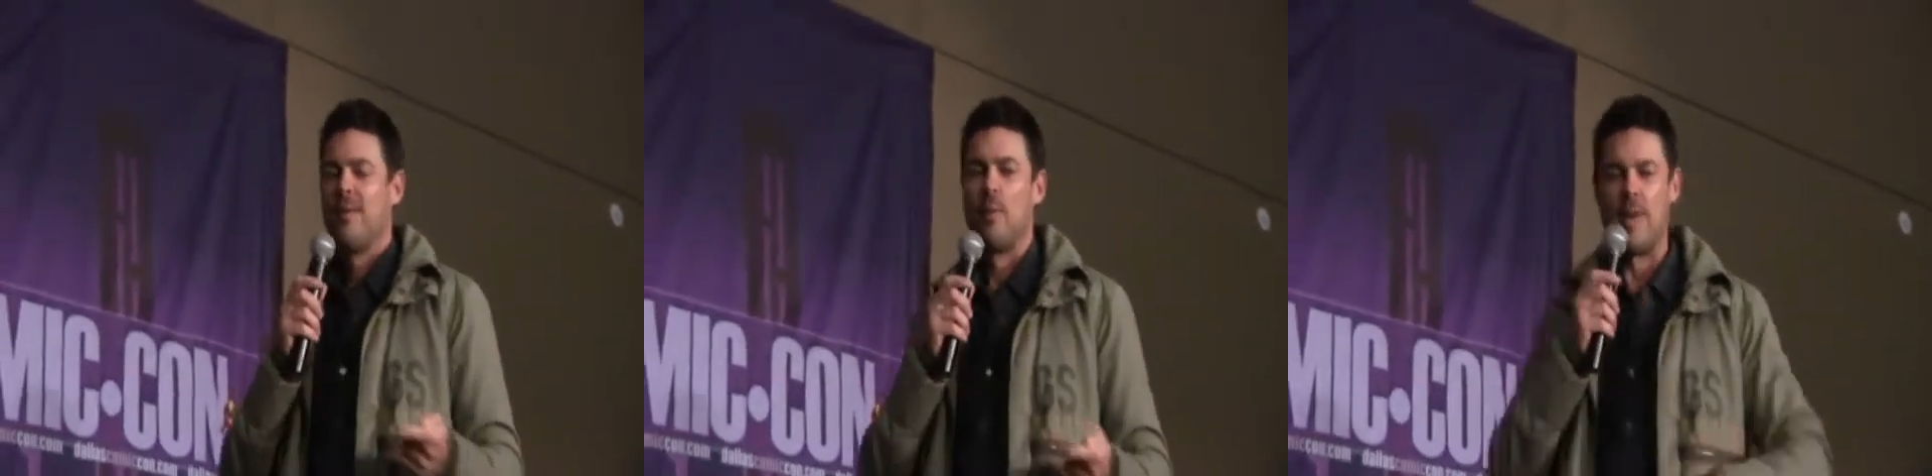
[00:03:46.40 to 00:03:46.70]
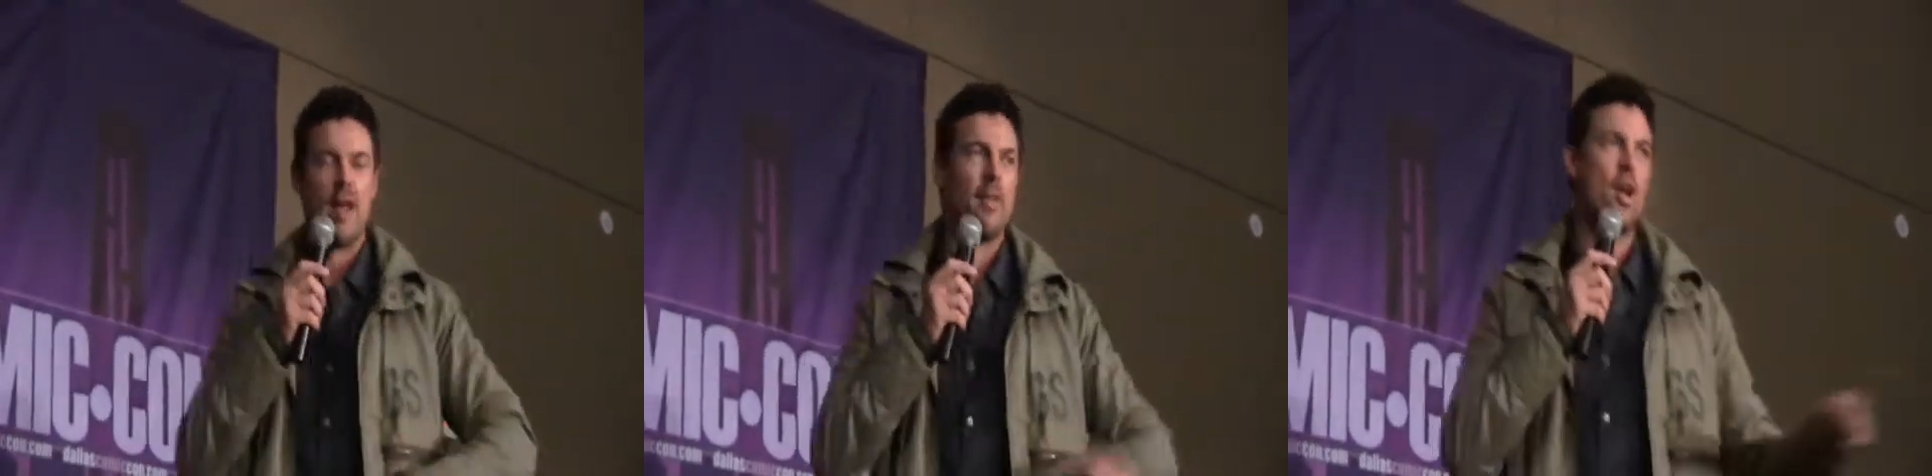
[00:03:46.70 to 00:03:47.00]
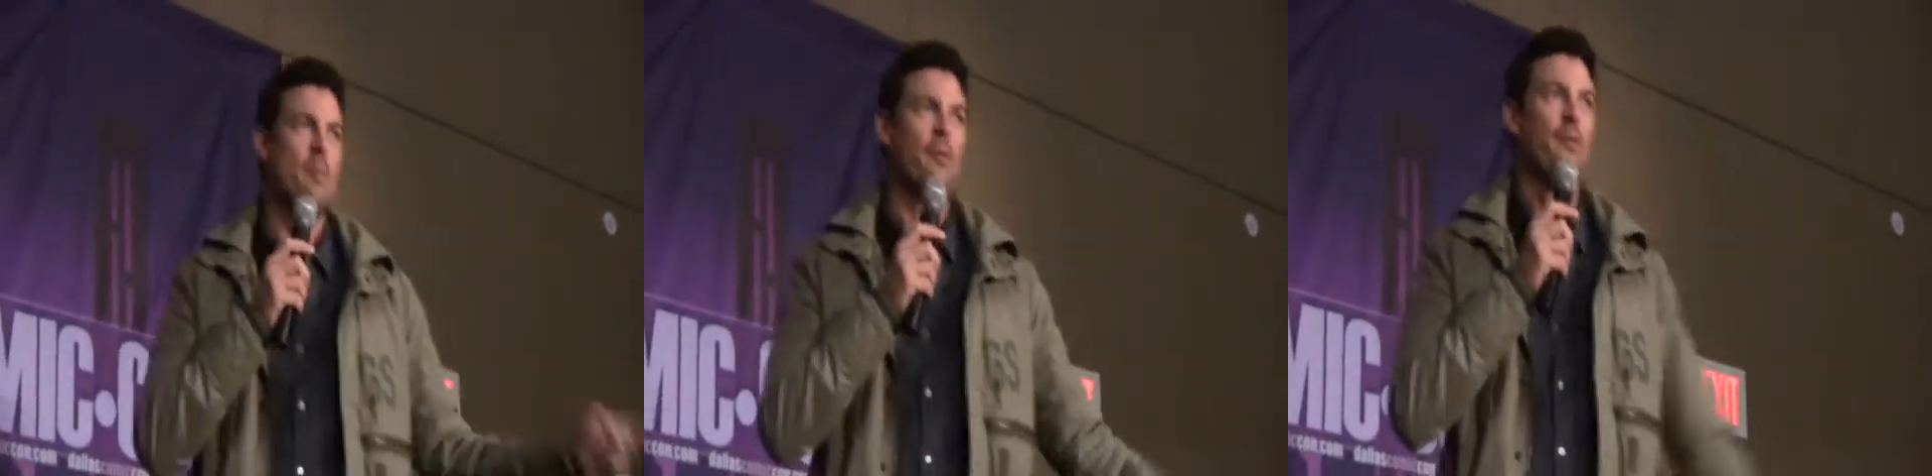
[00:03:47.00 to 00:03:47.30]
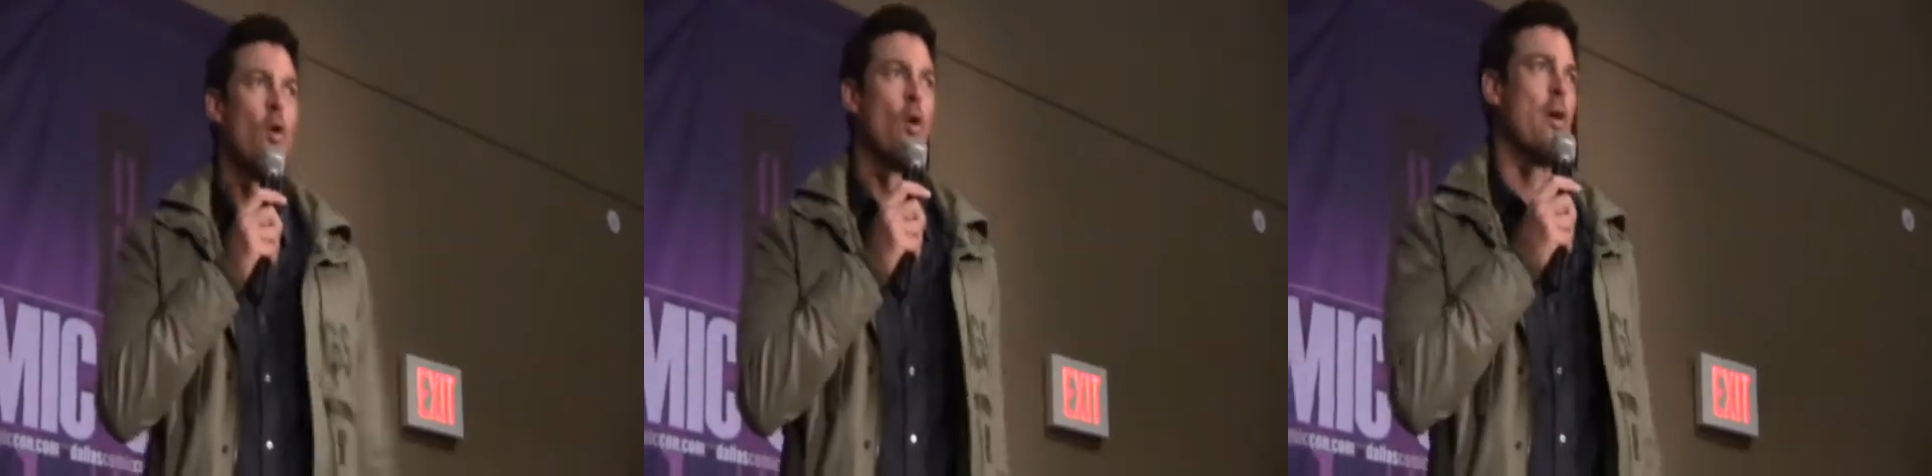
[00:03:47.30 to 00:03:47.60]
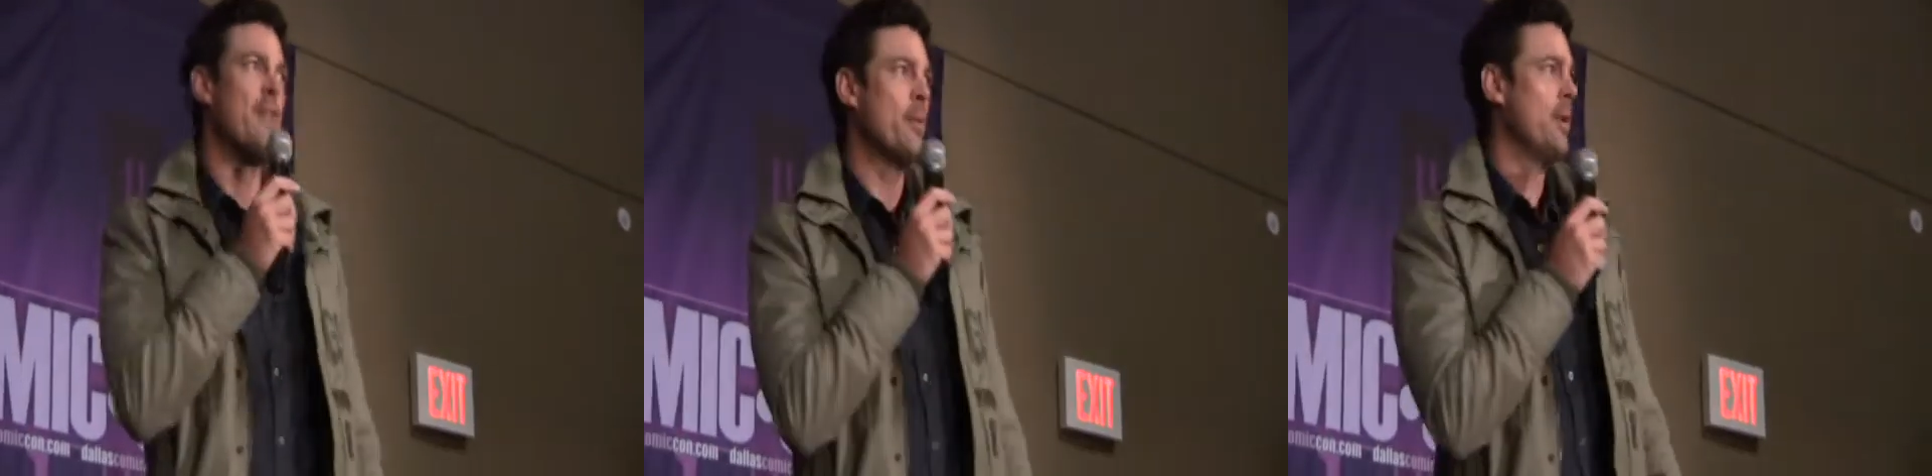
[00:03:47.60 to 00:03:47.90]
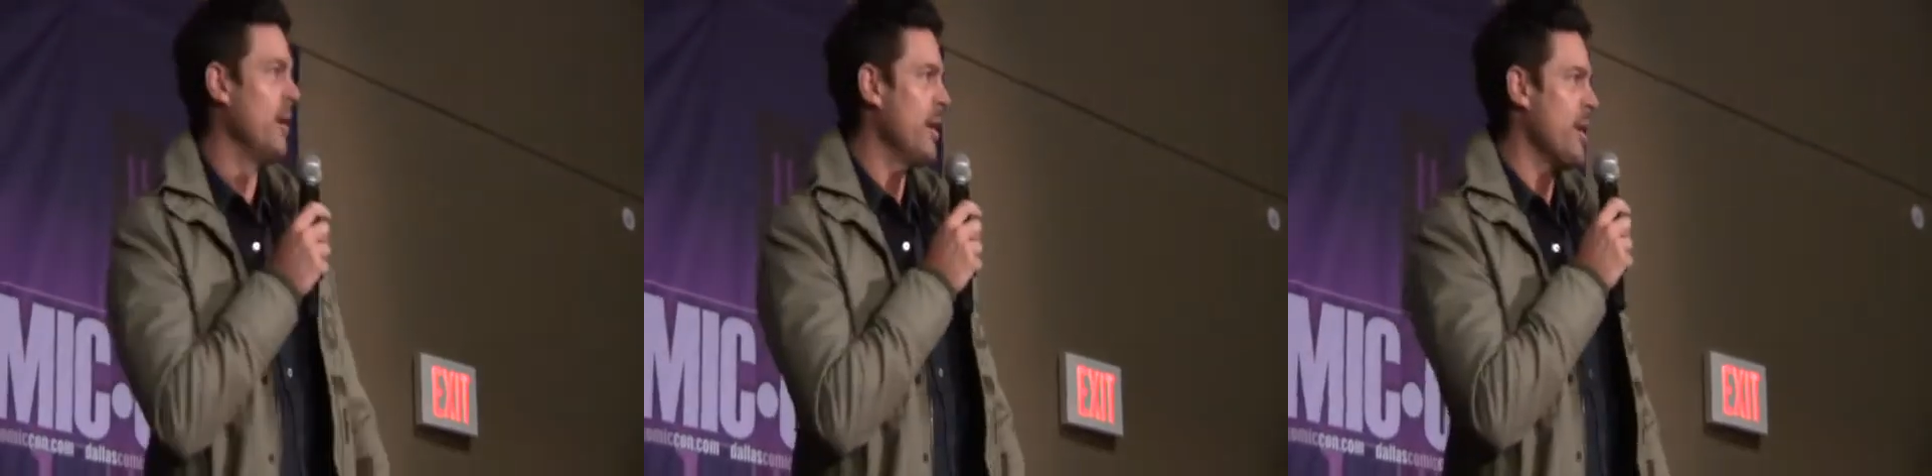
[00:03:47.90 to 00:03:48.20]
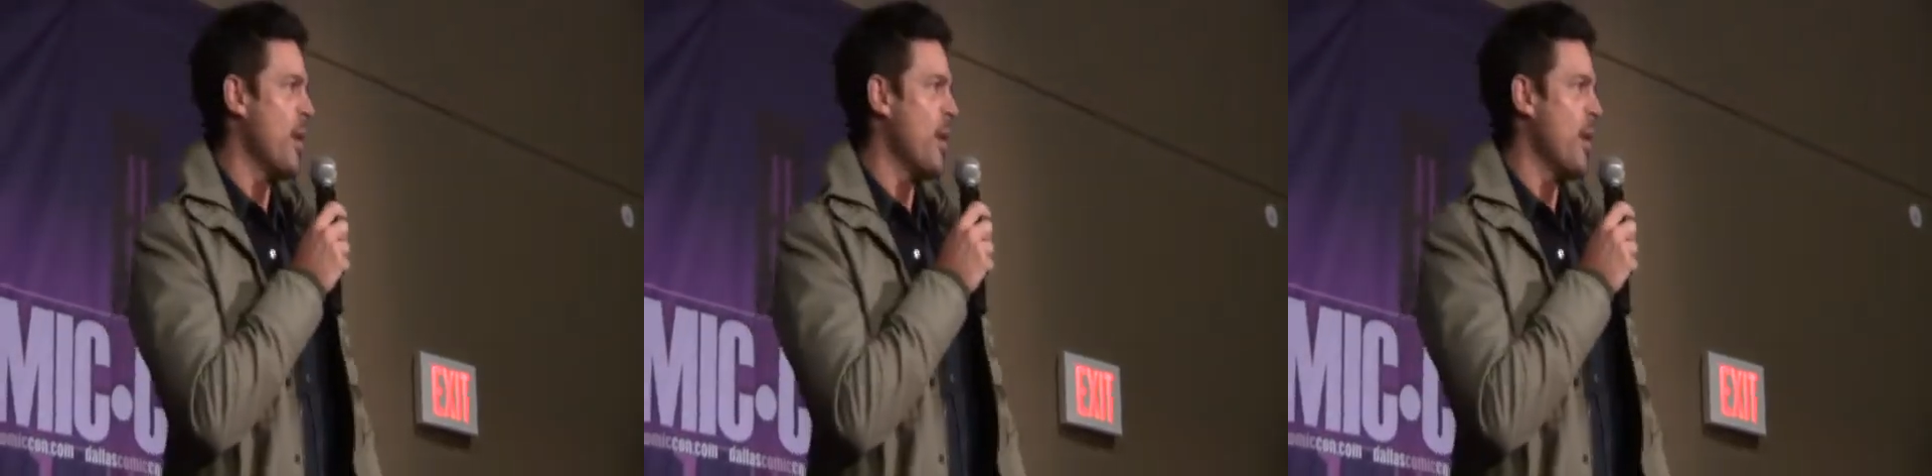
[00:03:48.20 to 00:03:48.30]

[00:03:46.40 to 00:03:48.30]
We went out the night before, and they were,